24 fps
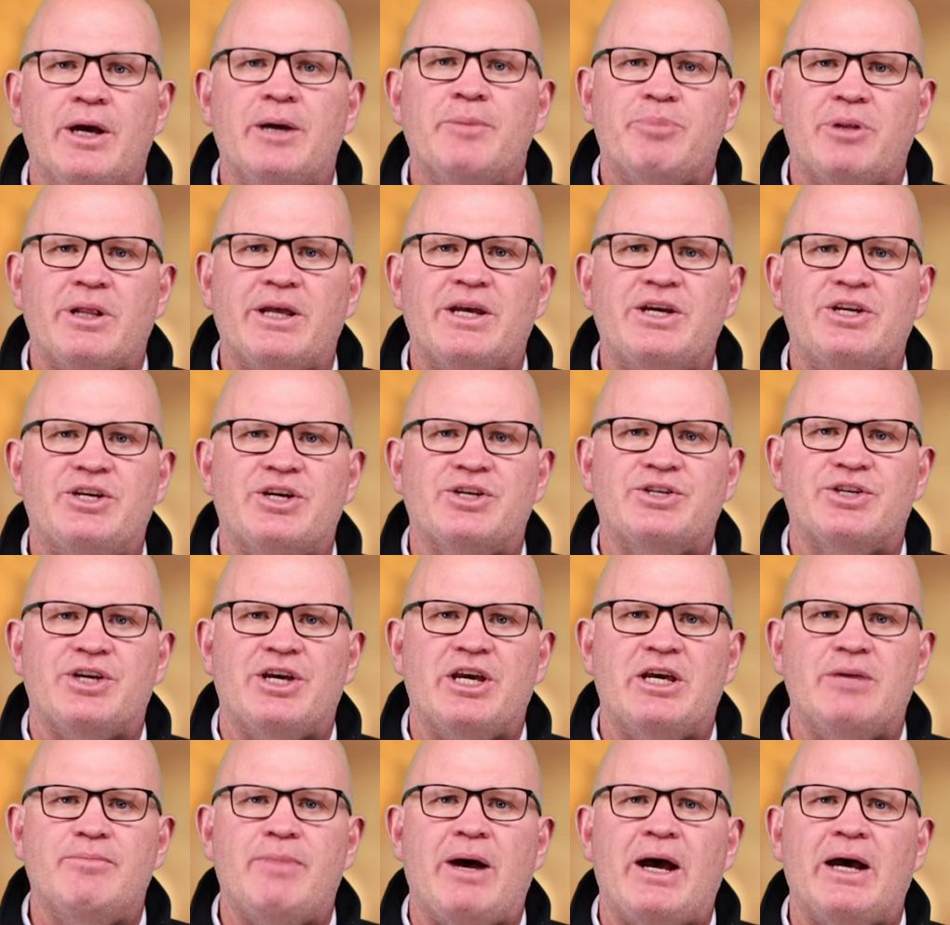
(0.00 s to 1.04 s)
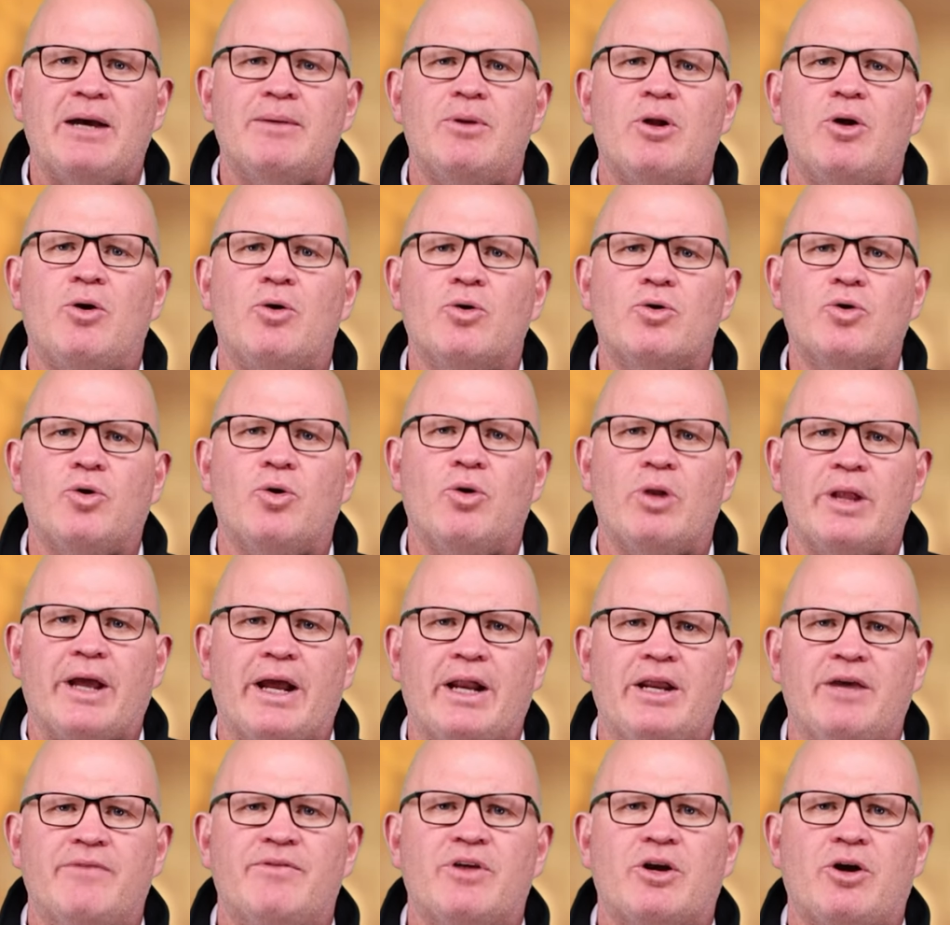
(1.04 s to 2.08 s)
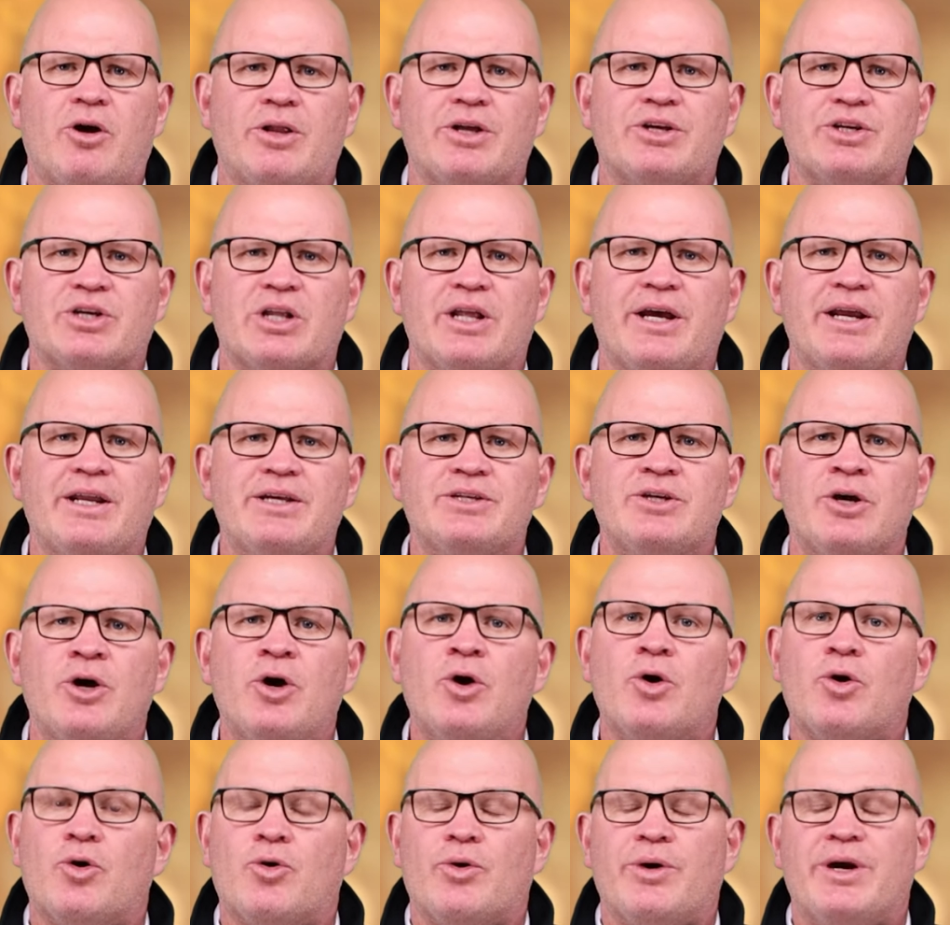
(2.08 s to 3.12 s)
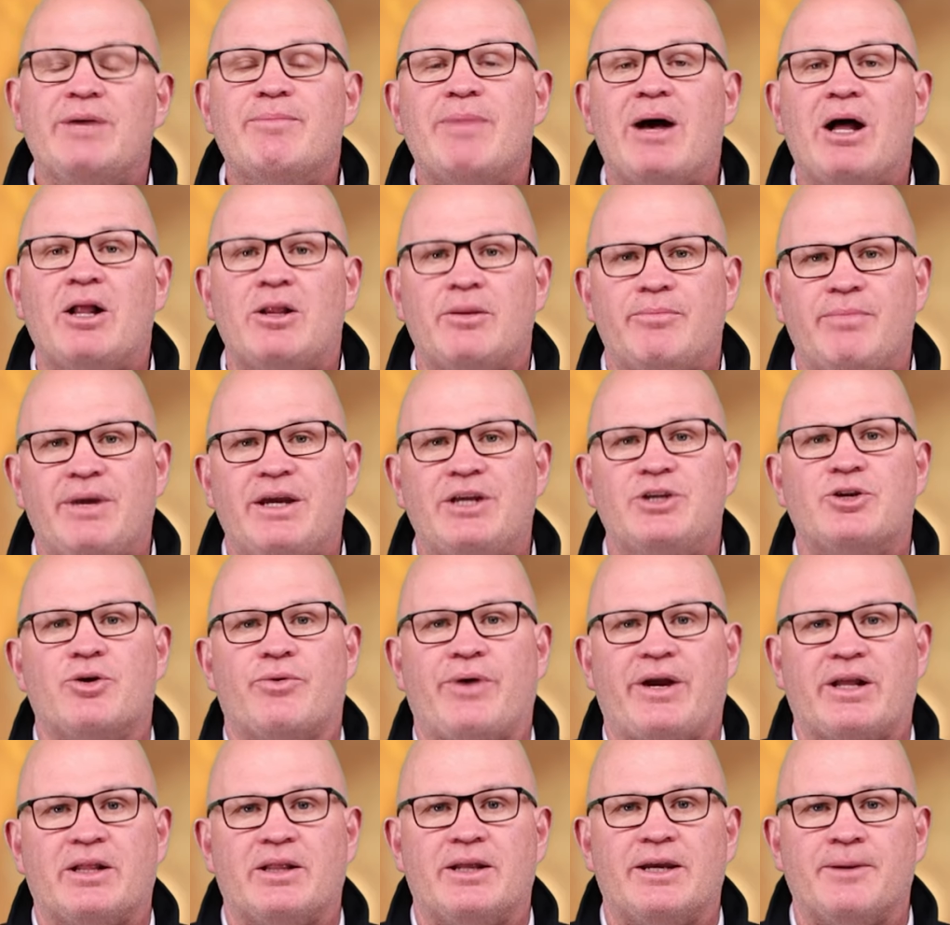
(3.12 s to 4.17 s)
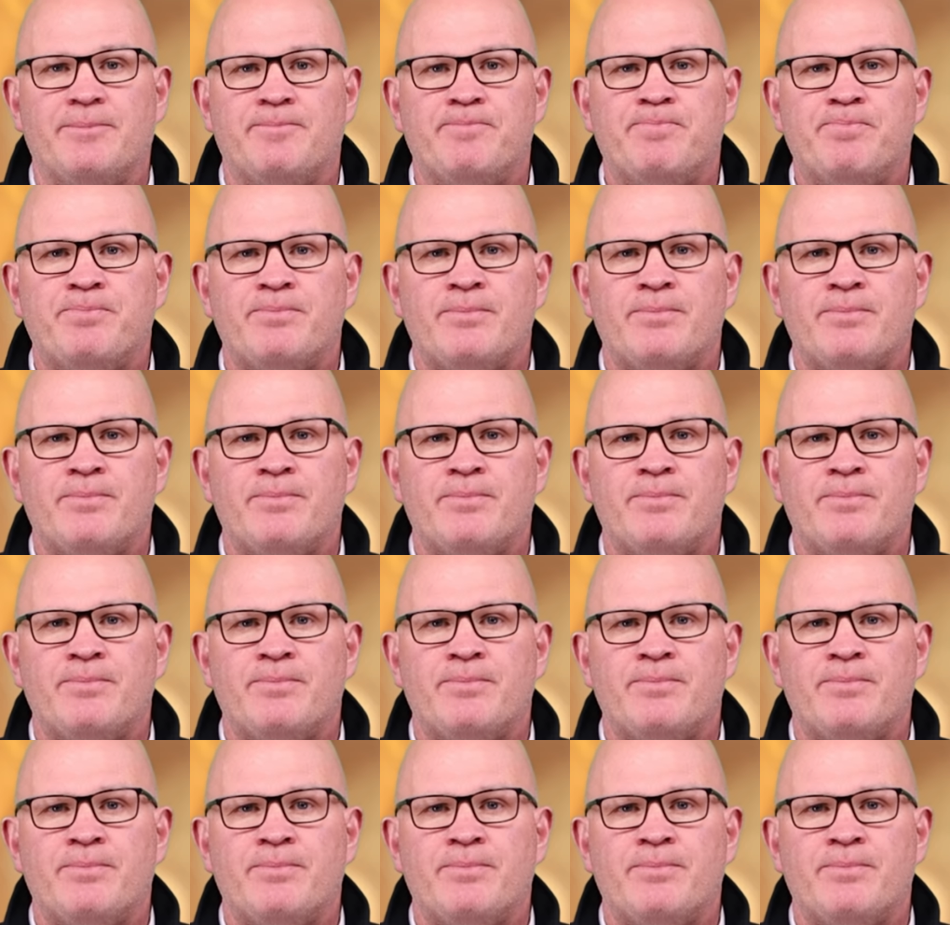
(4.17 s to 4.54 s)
Please just email or call any of the college leaders or email me directly.